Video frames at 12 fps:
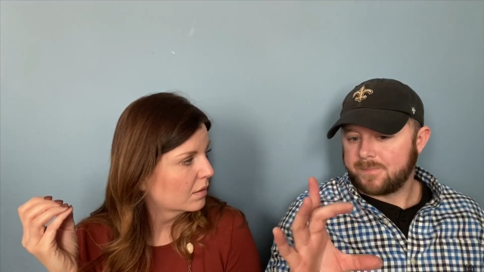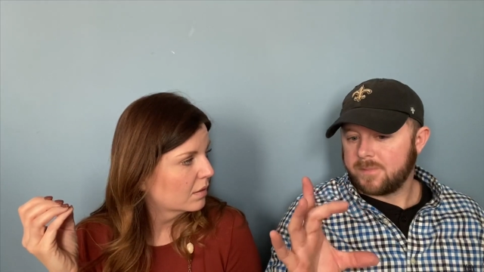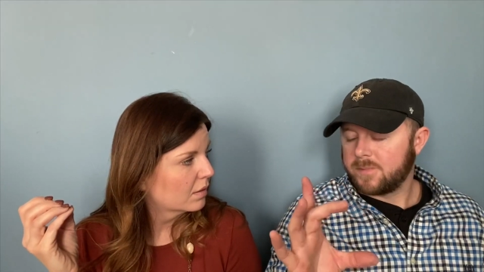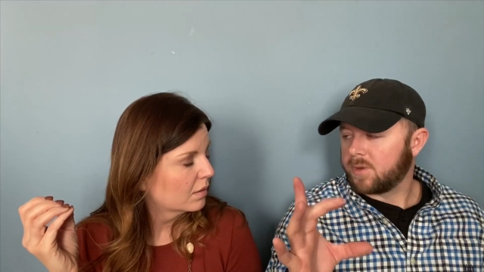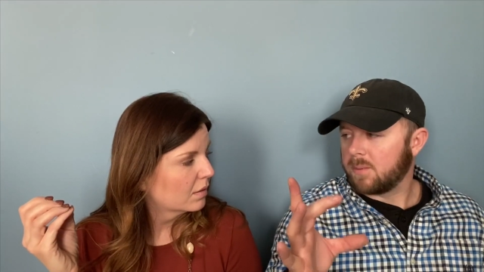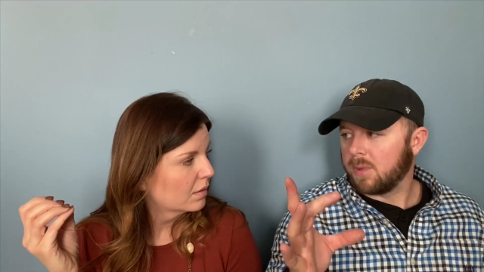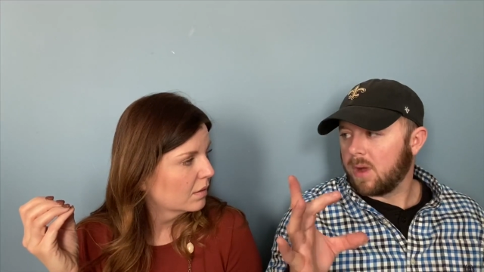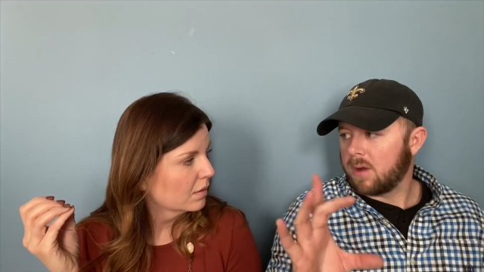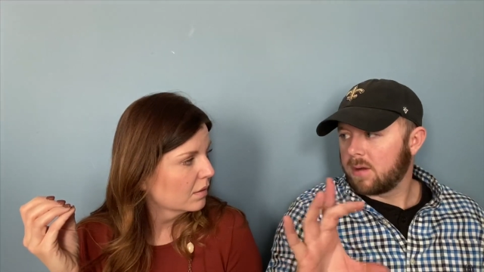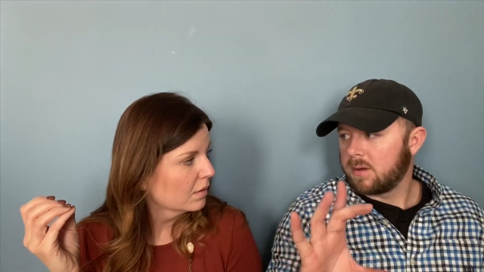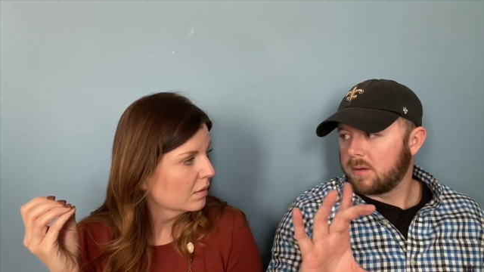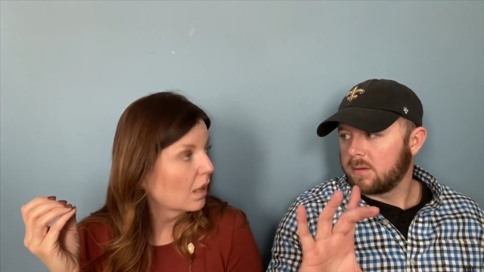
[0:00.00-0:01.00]
Speaker 1: sunblock.
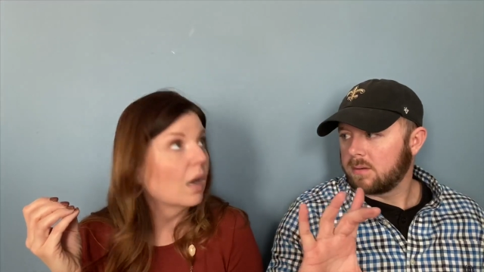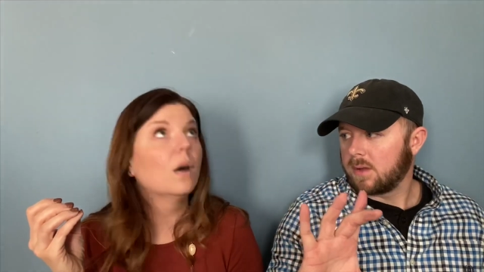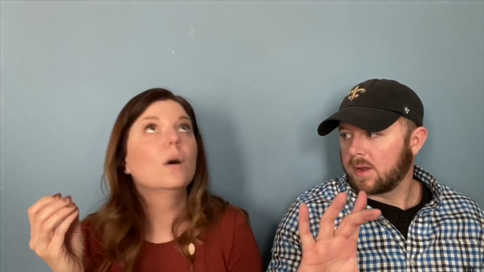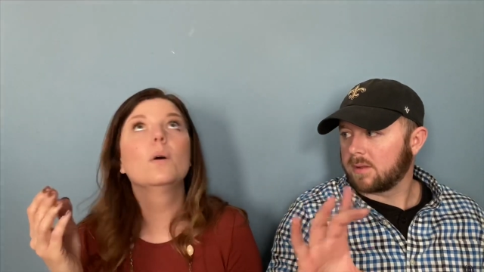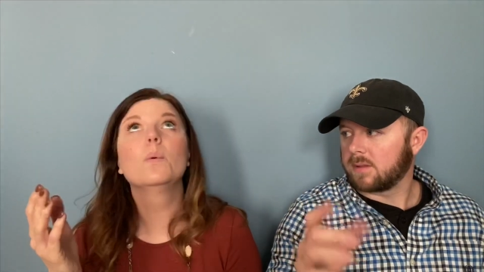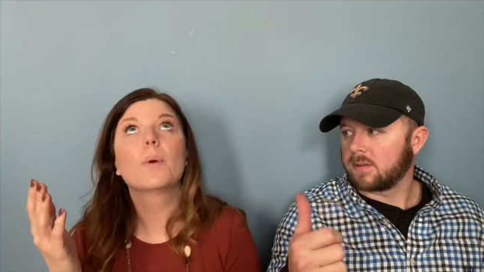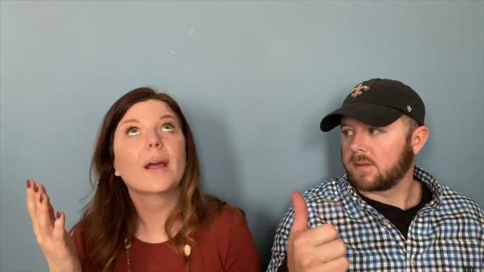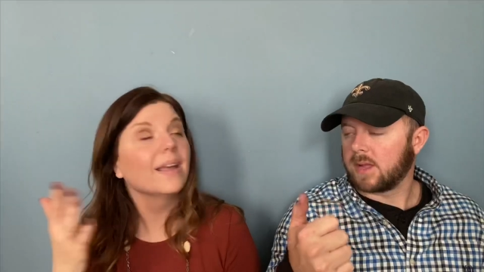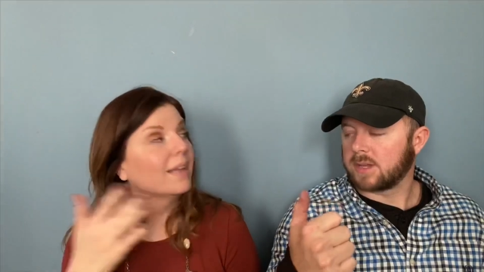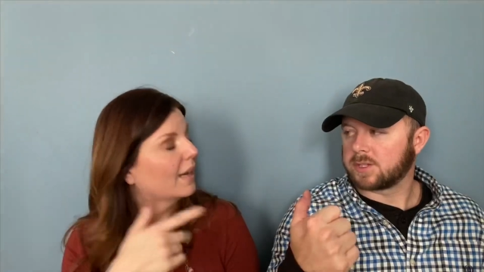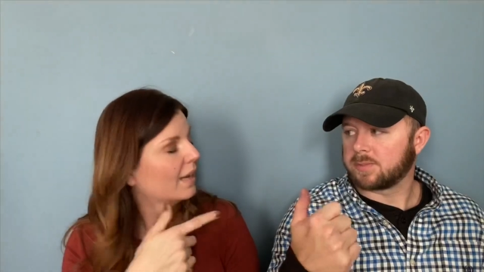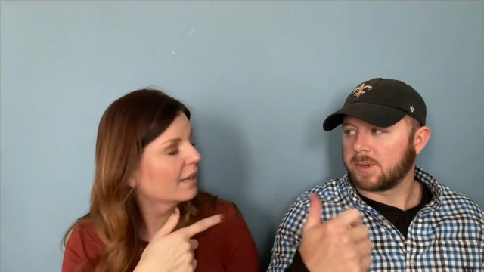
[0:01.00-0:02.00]
Speaker 2: Oh,
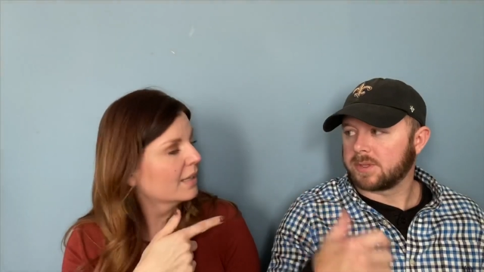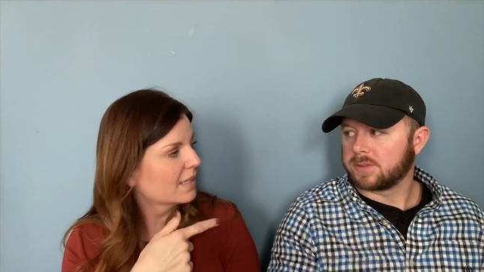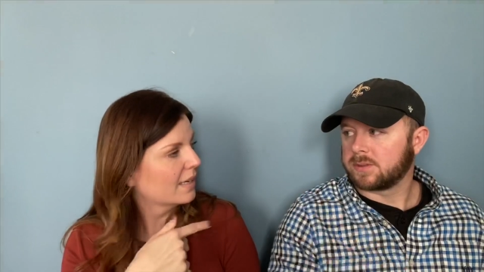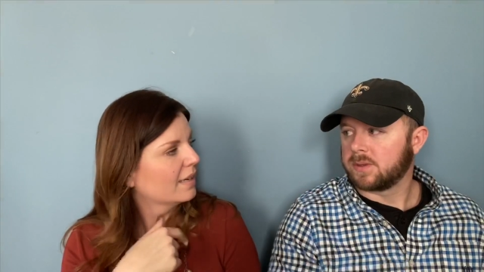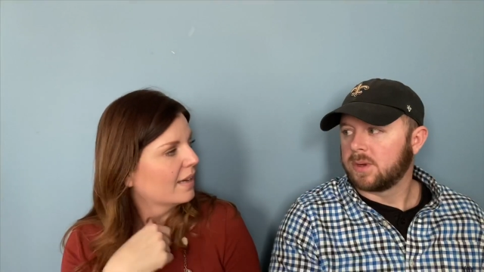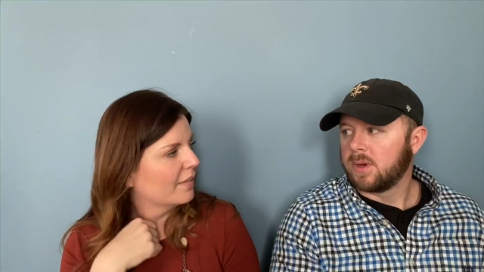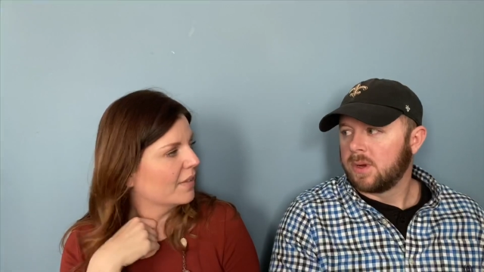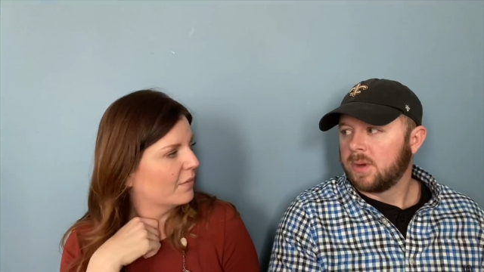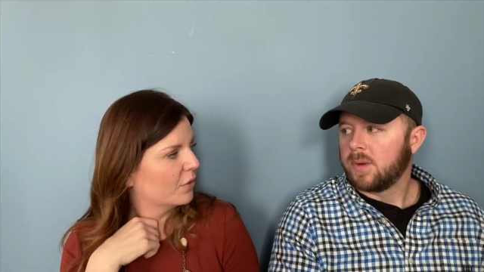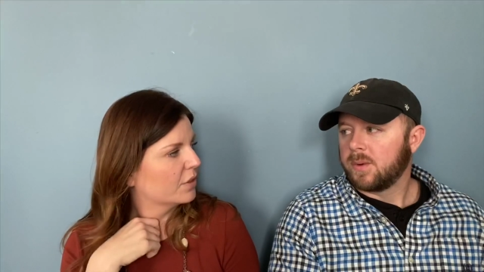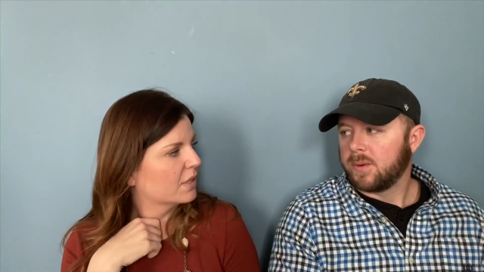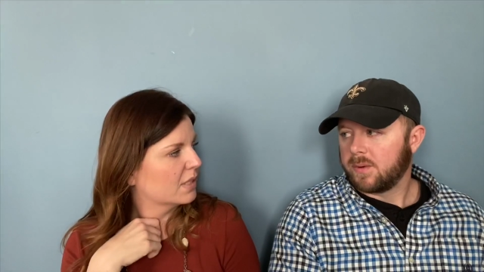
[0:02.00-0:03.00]
right. Because I, I, didn't have that
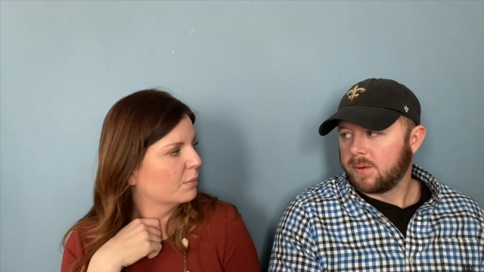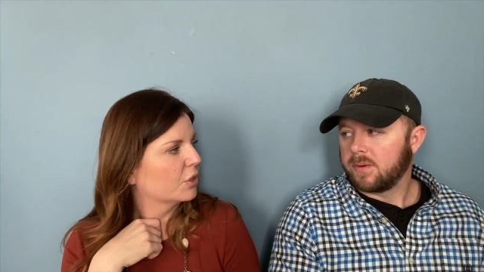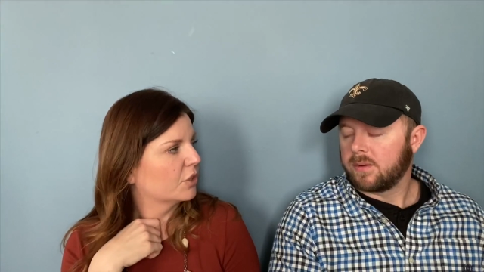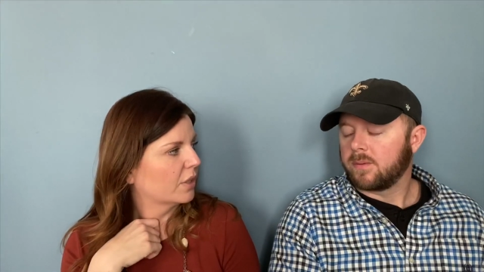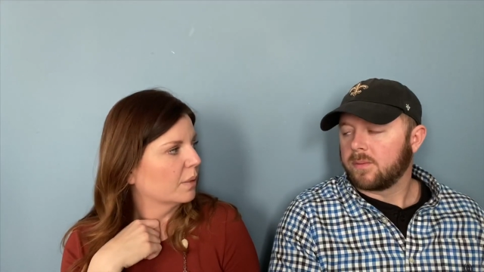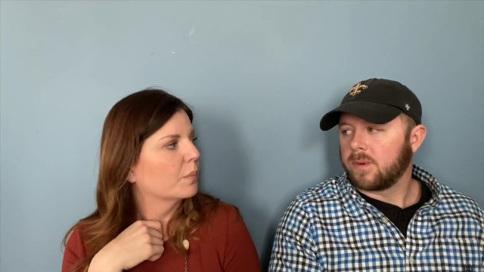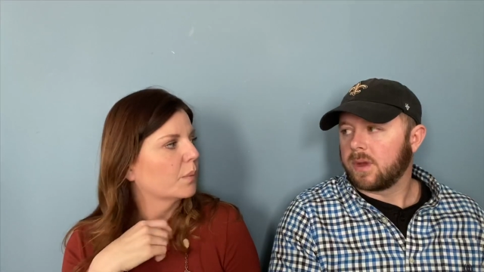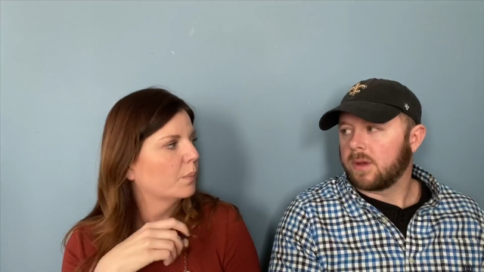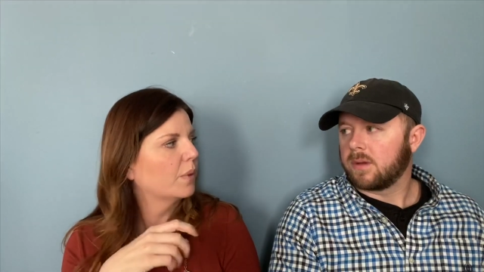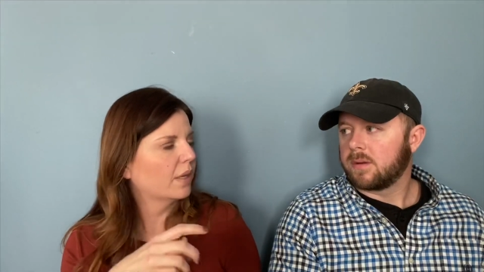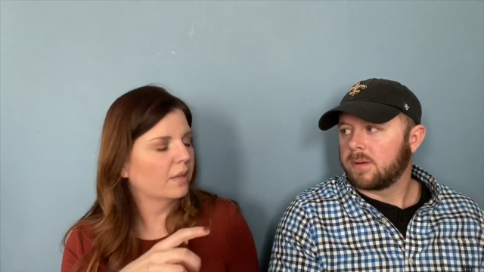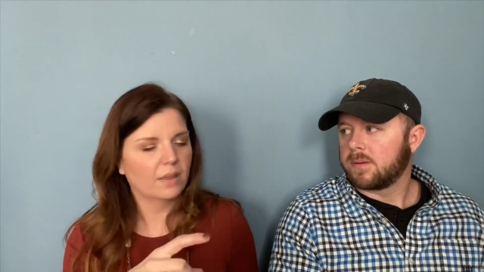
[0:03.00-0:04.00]
for a December trip. Yeah.
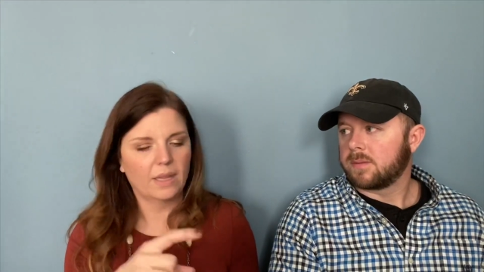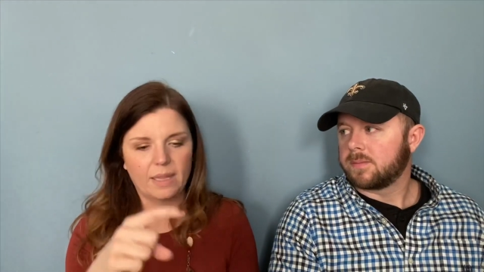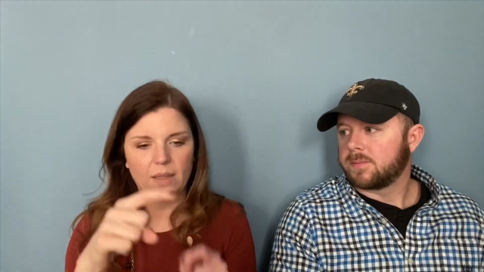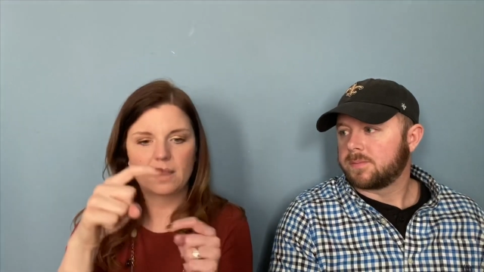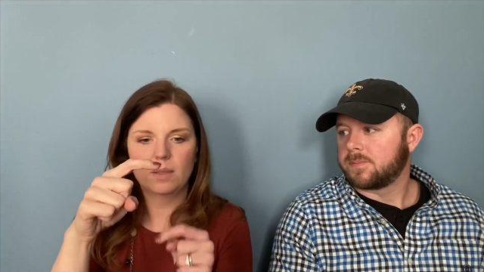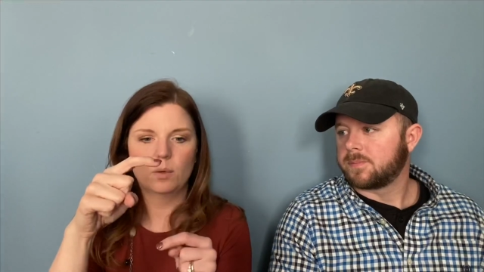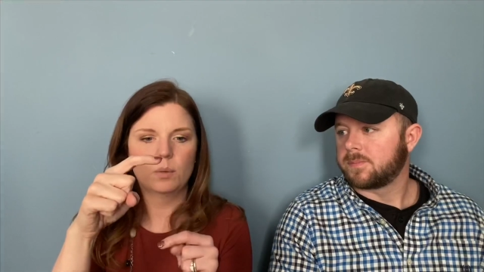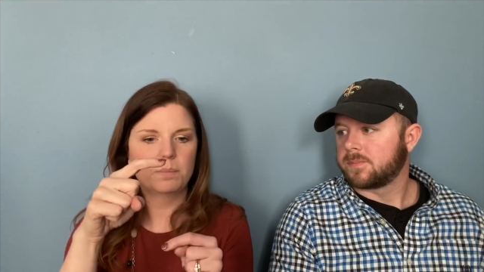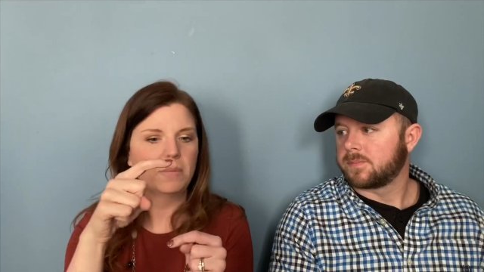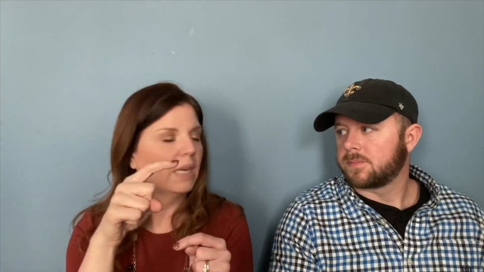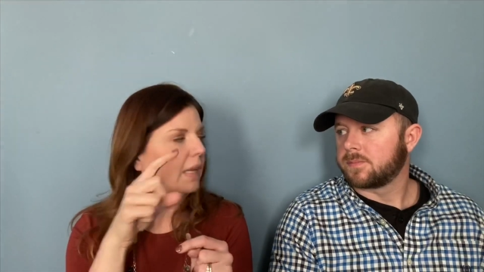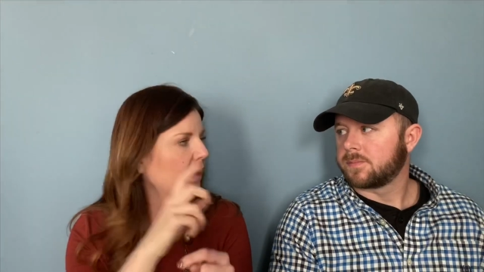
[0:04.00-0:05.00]
But like a little
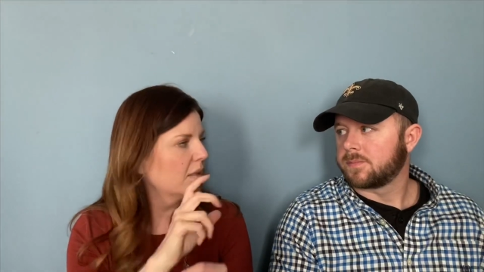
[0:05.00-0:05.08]
mini